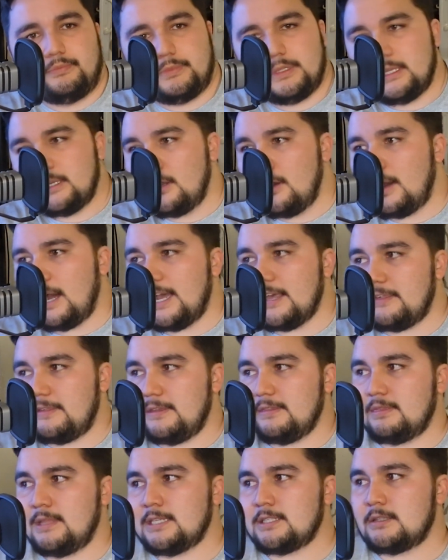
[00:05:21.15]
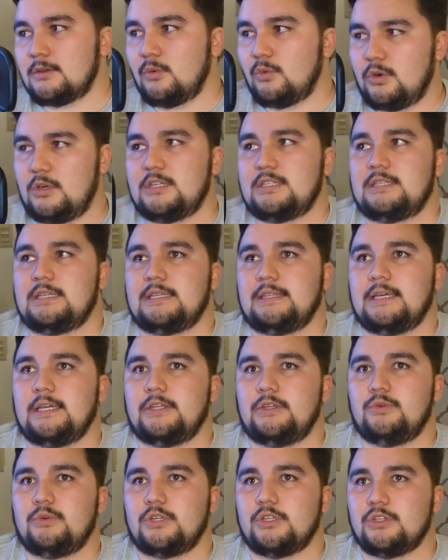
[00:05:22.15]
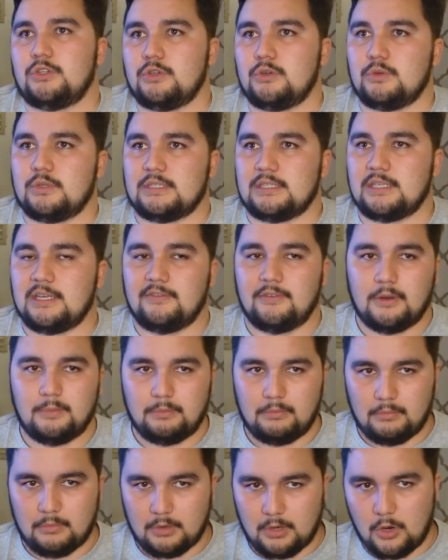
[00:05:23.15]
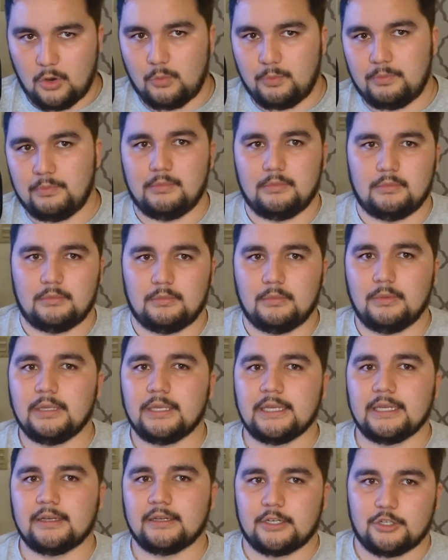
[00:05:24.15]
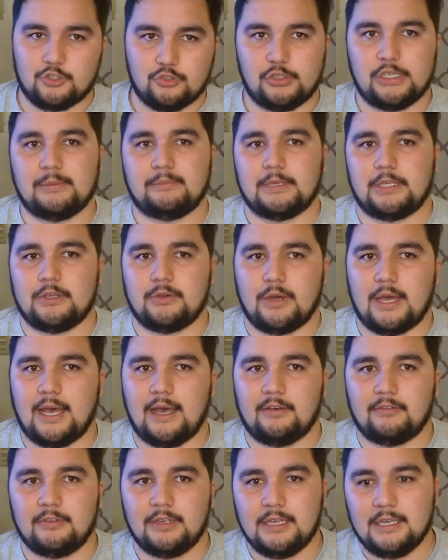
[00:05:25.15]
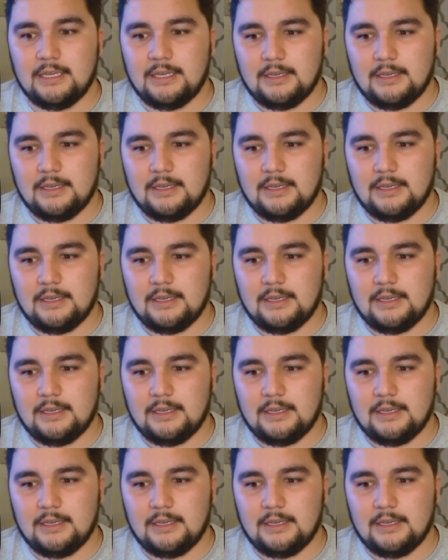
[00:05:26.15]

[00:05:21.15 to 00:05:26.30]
You know, I think that's the worst thing that you could do, is give up hope in a dream that you have. Because